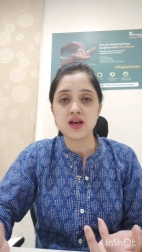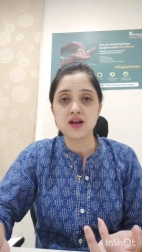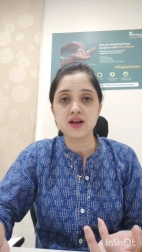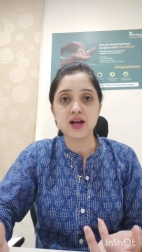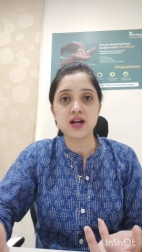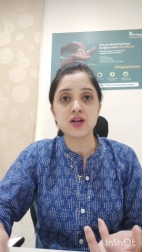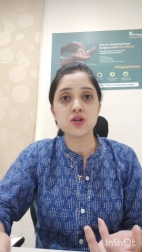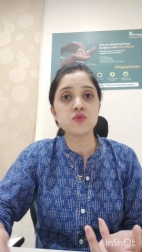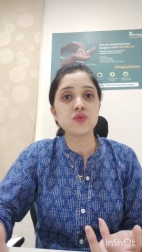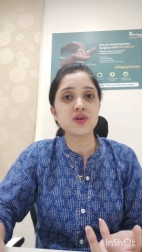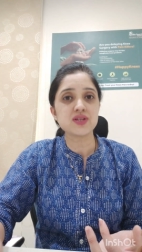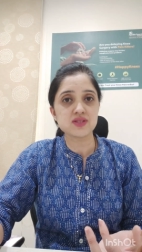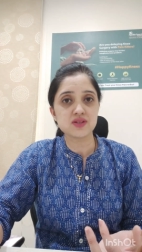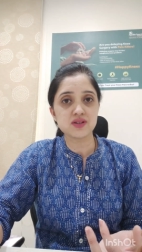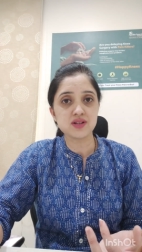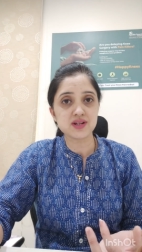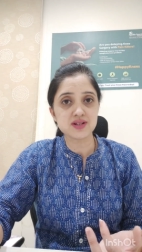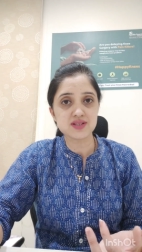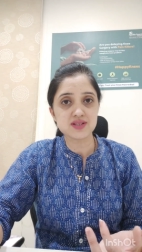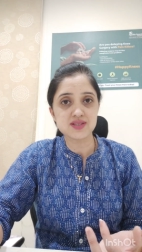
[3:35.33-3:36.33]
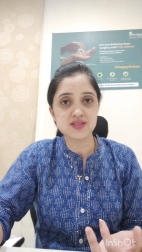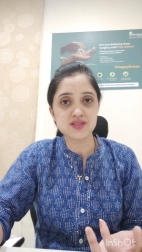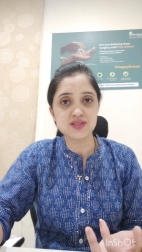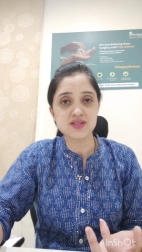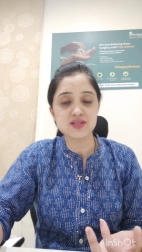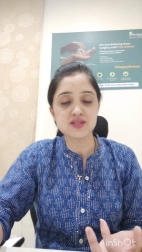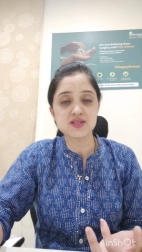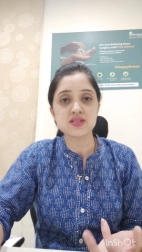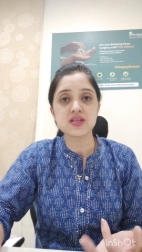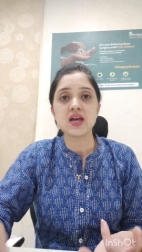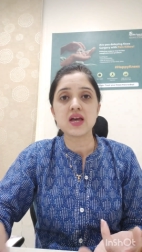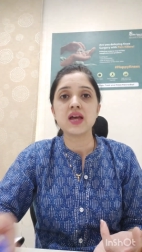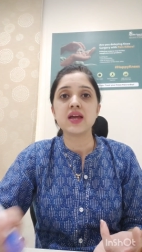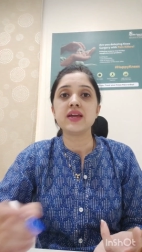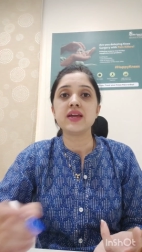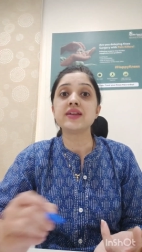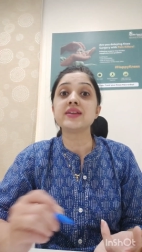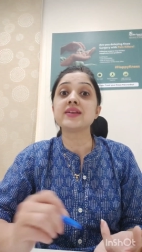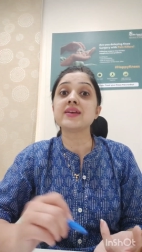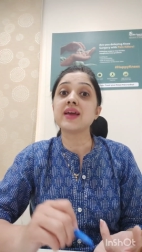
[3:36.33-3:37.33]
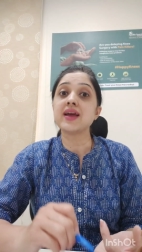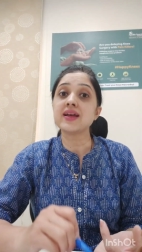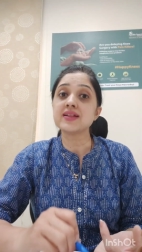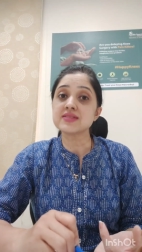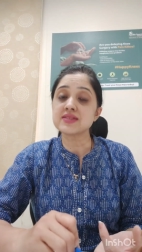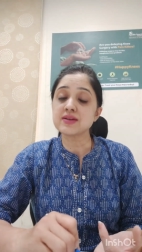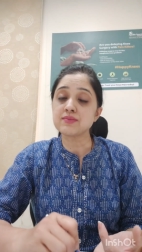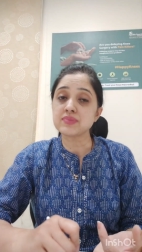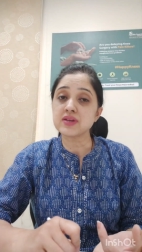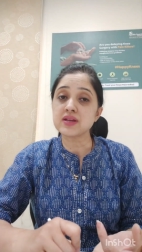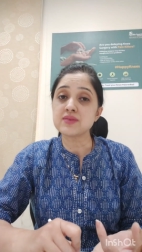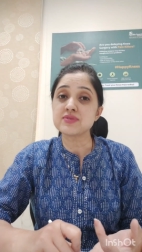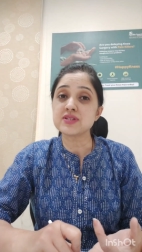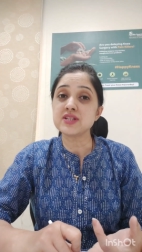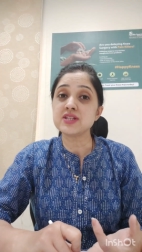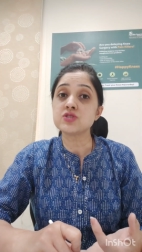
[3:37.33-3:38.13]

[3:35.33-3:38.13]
cardiovascular diseases. It can sometimes